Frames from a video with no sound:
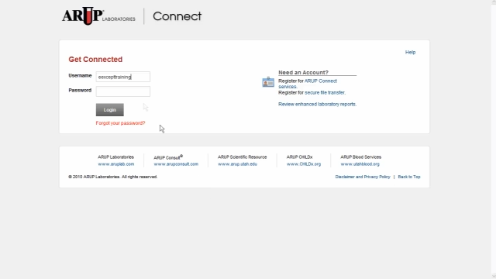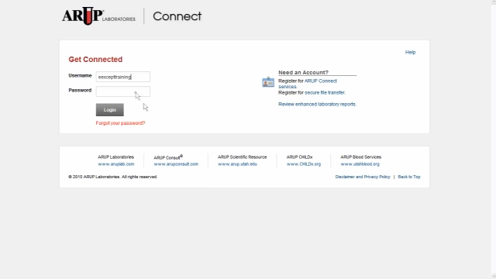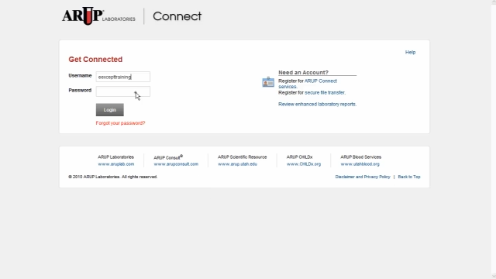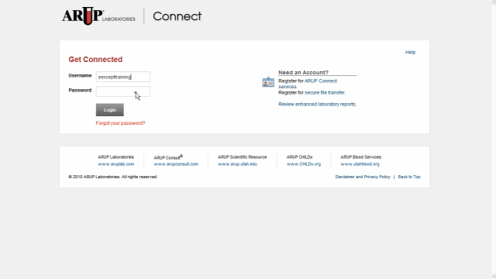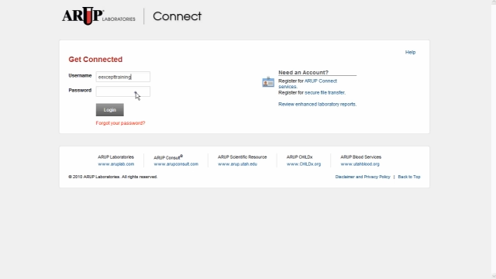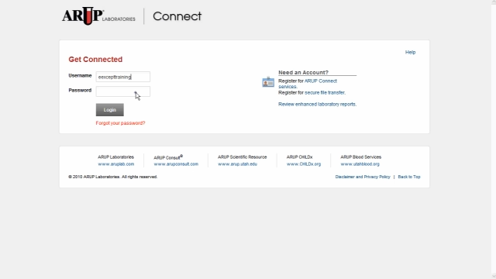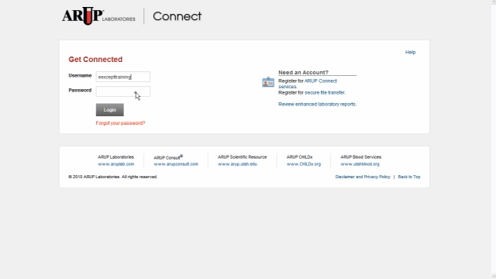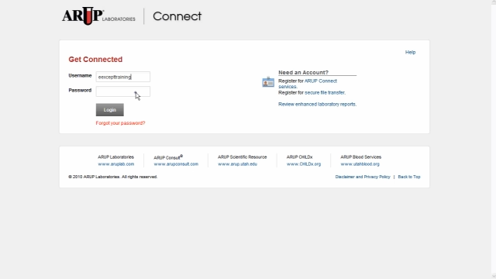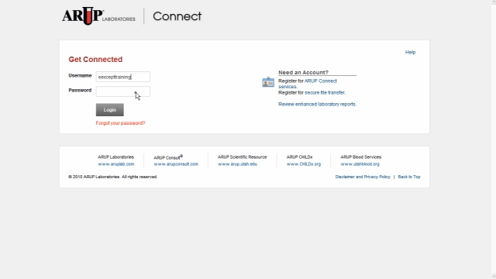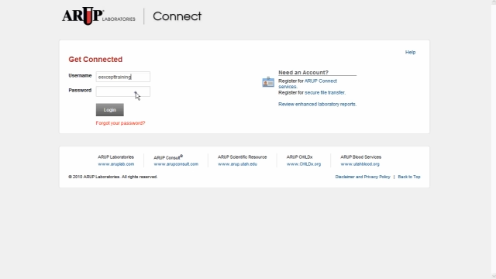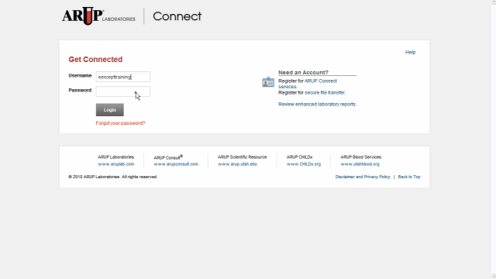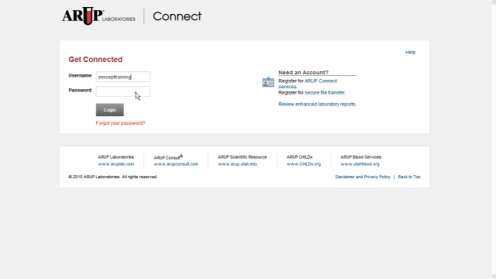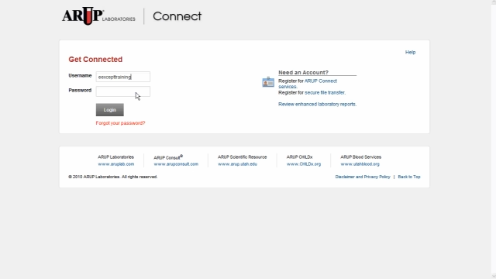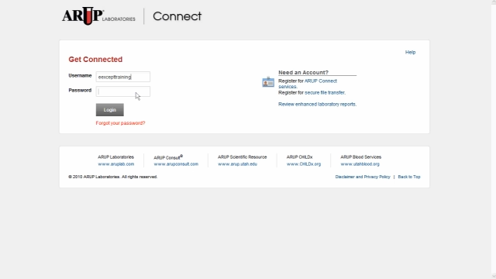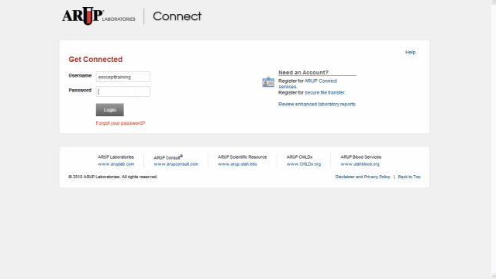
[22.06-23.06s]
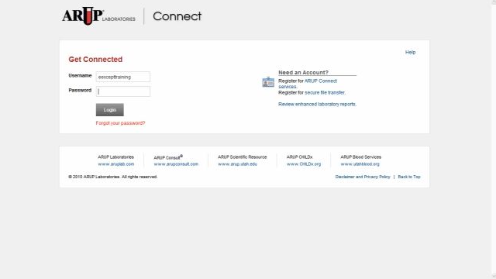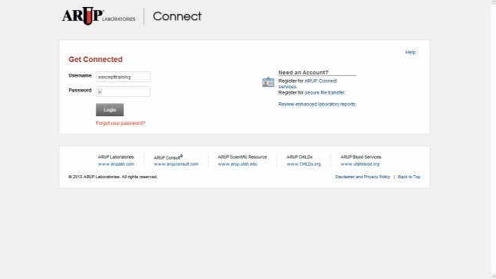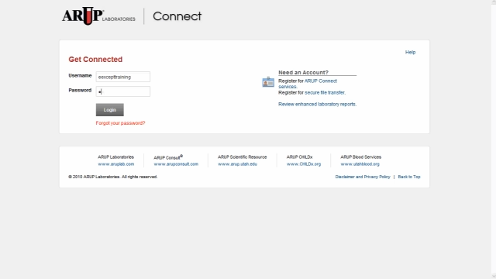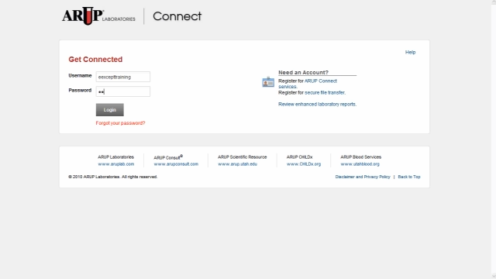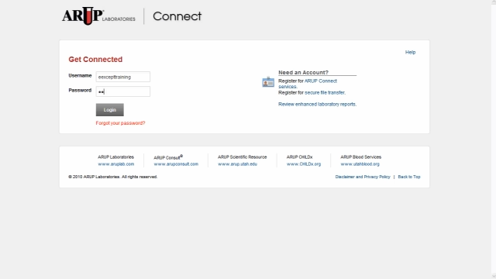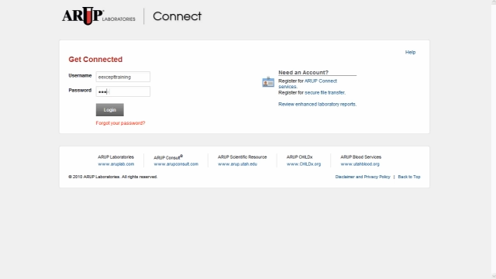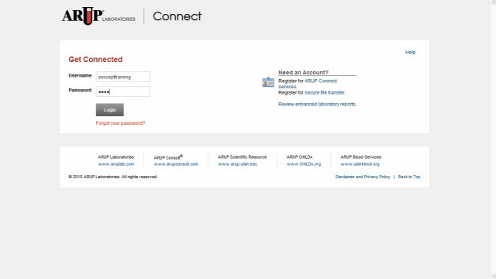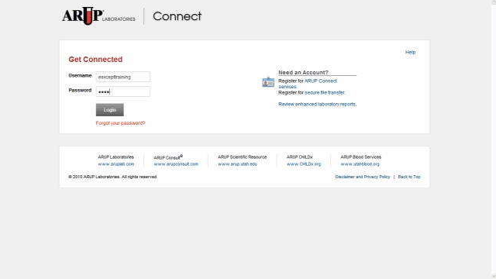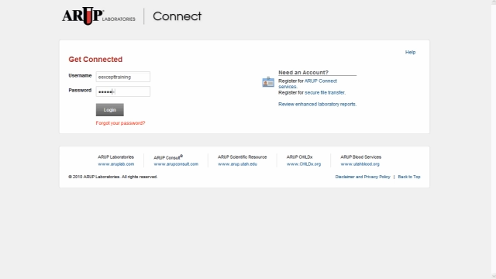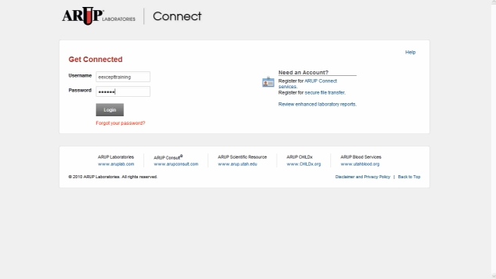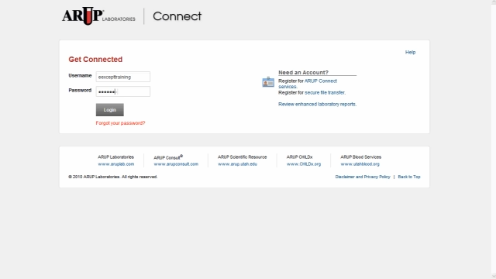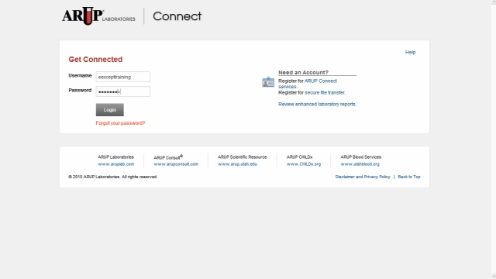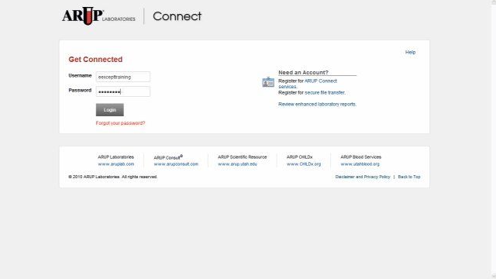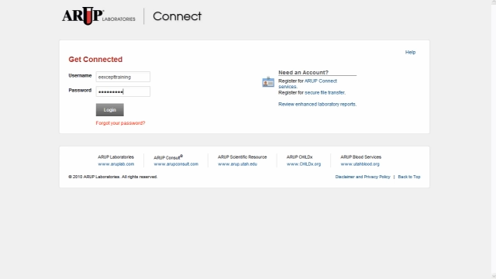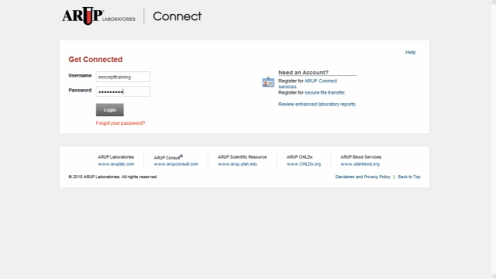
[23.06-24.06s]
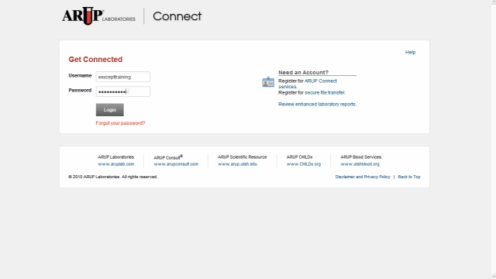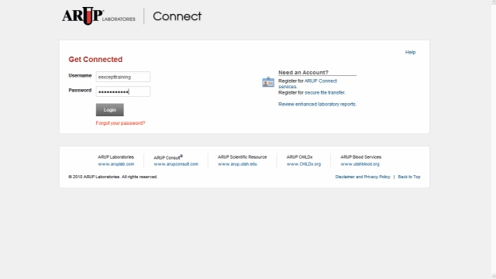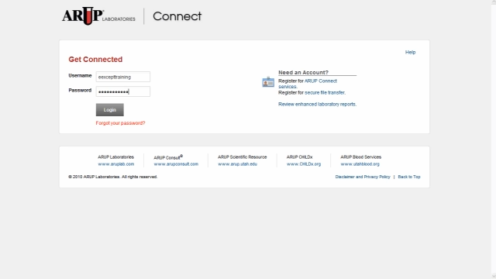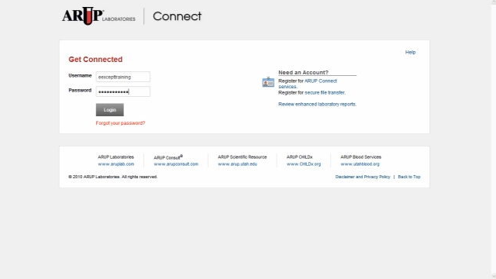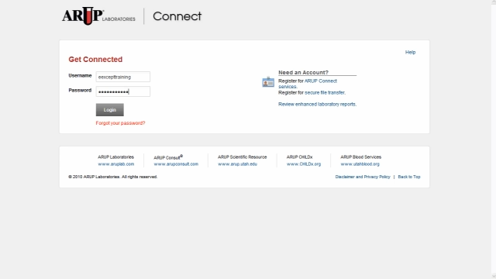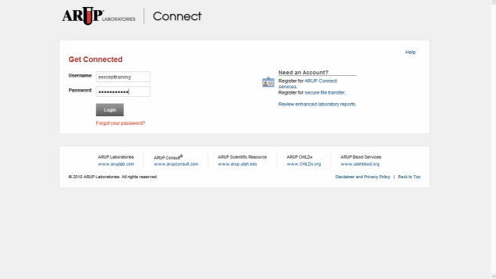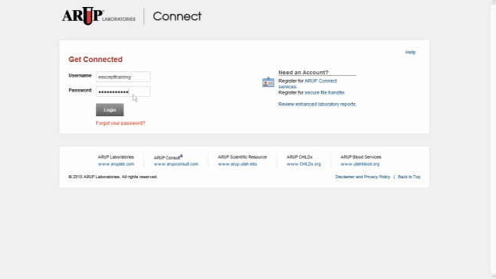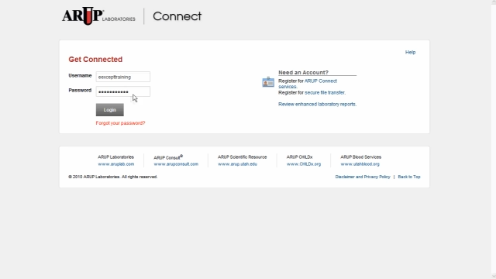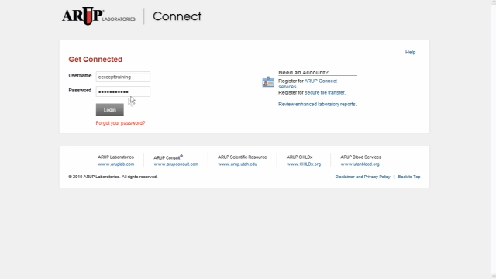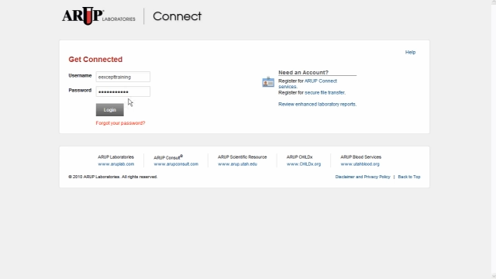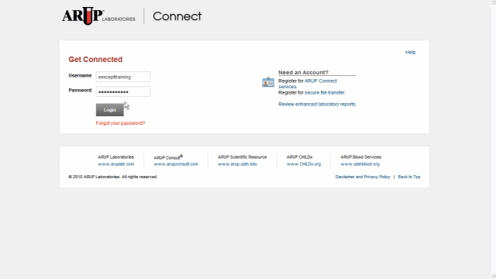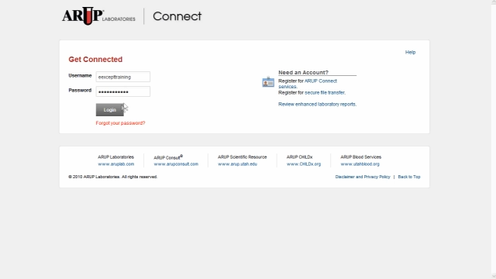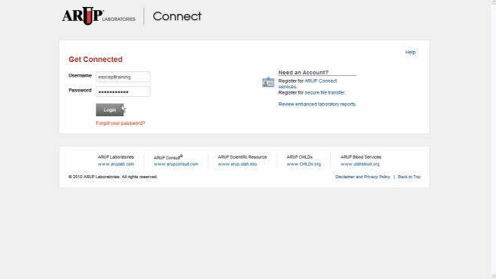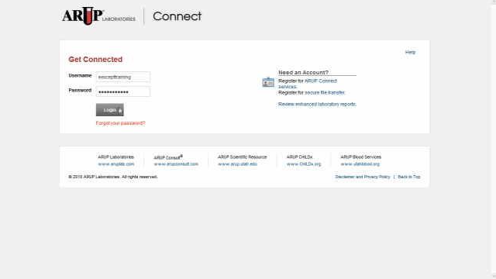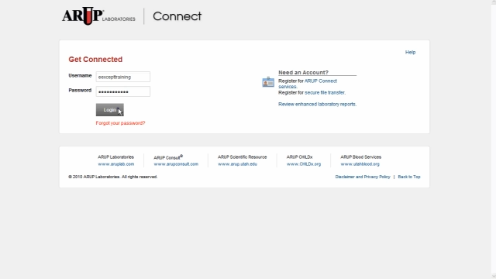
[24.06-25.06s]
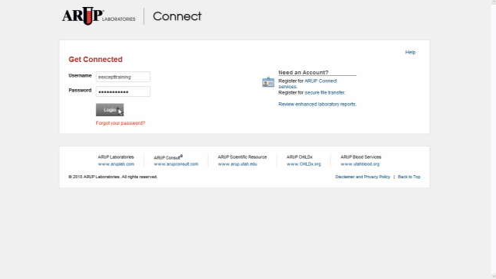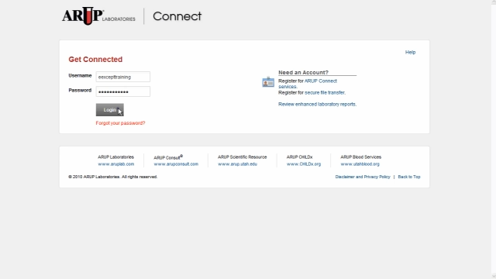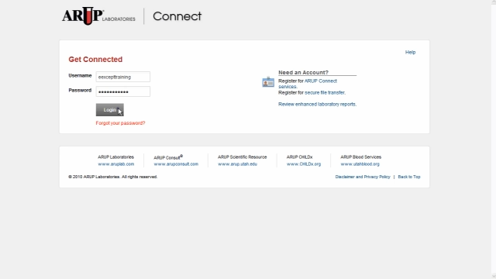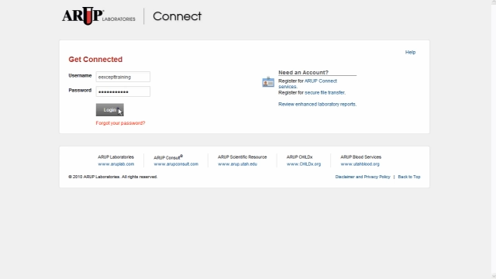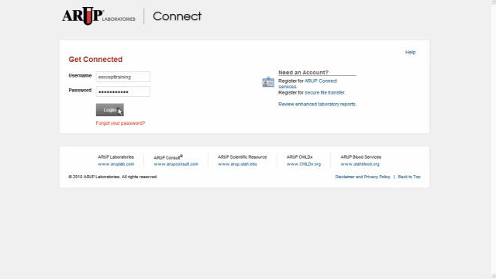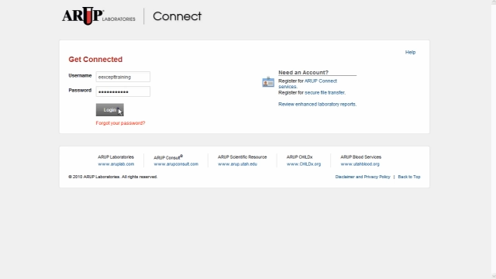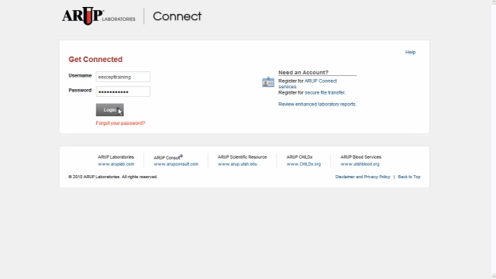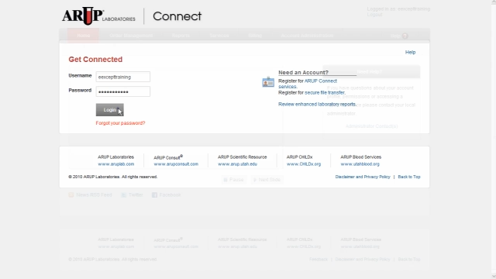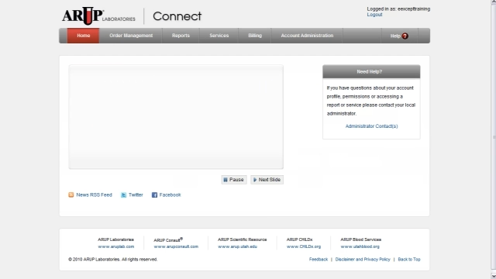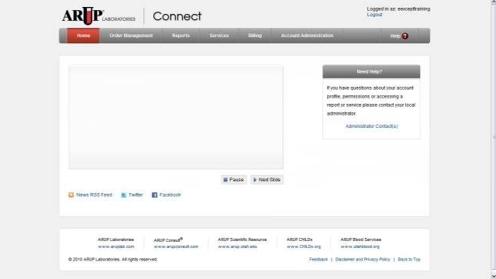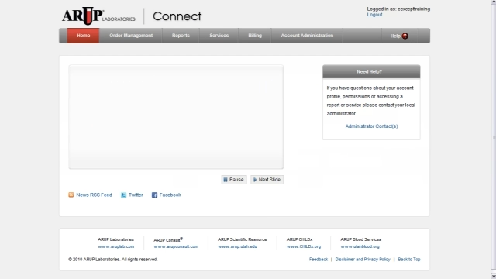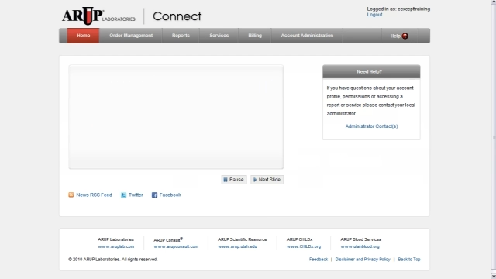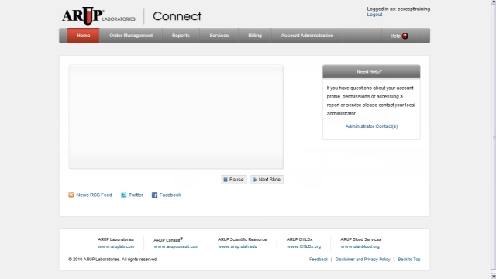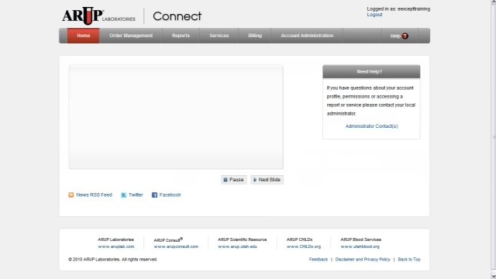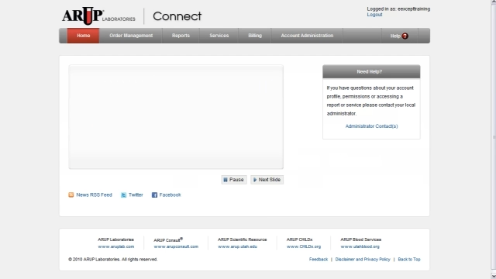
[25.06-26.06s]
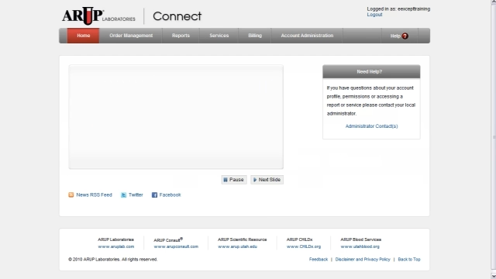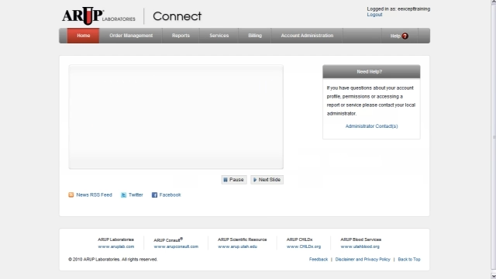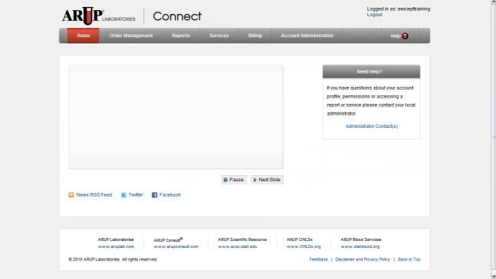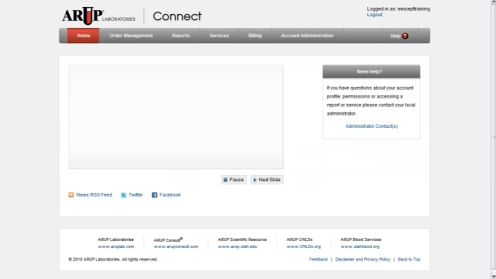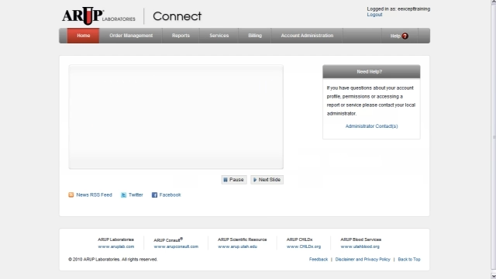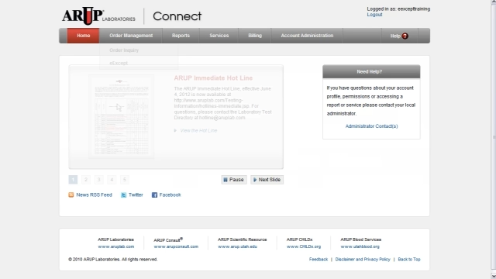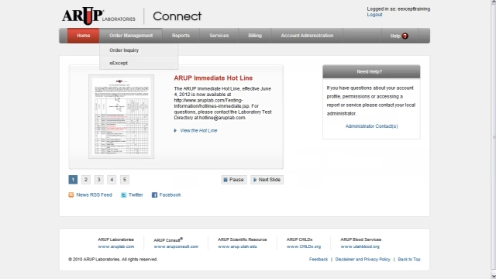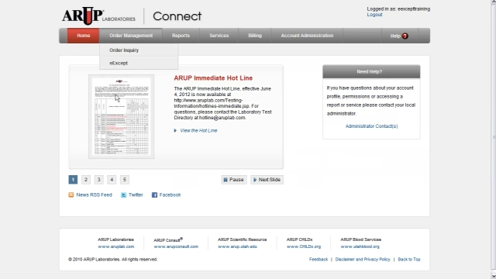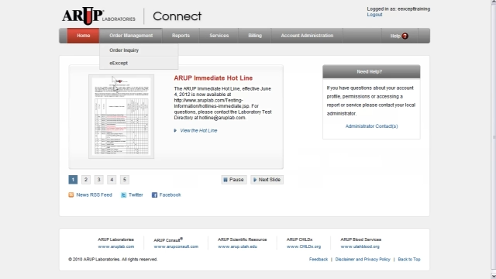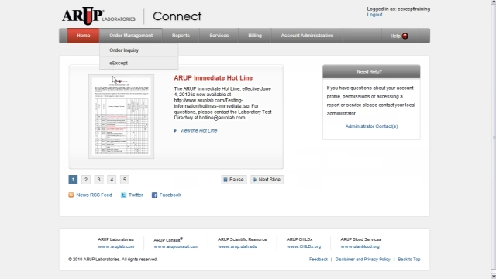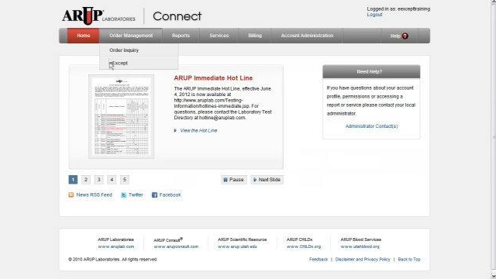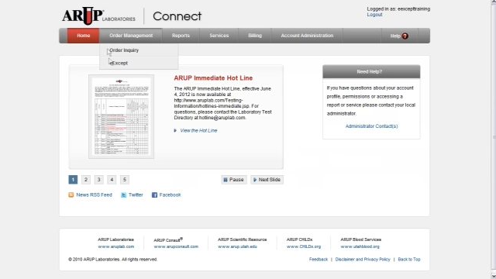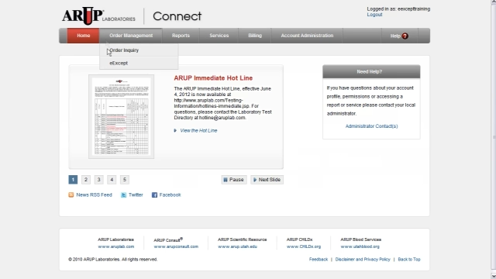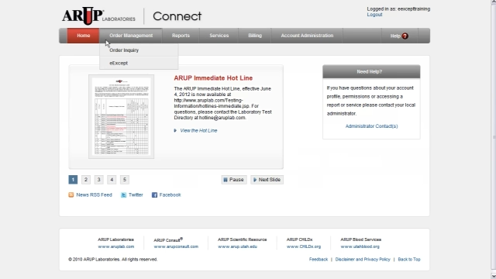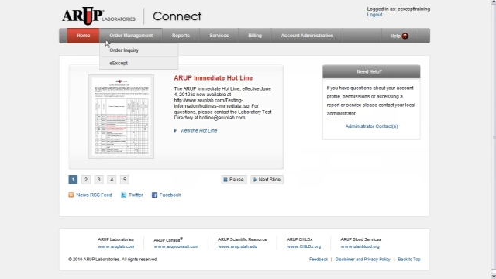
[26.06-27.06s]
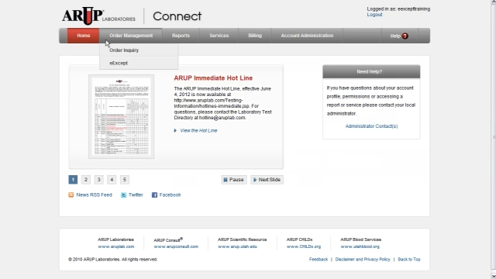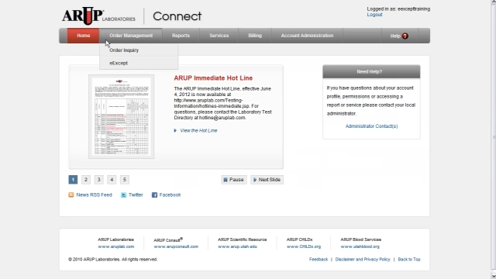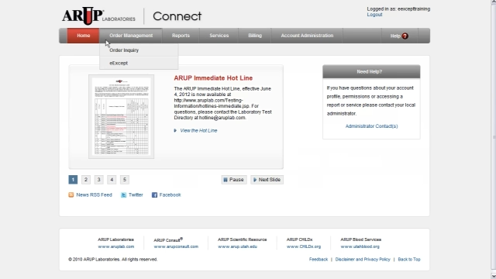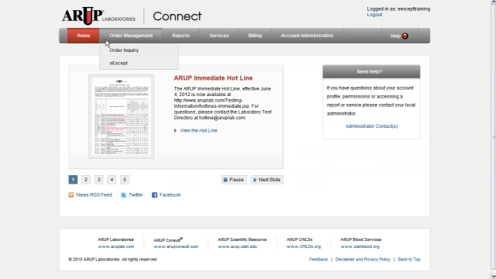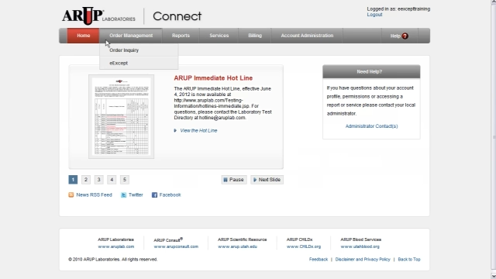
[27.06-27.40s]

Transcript: Nobody's mouth can be seen.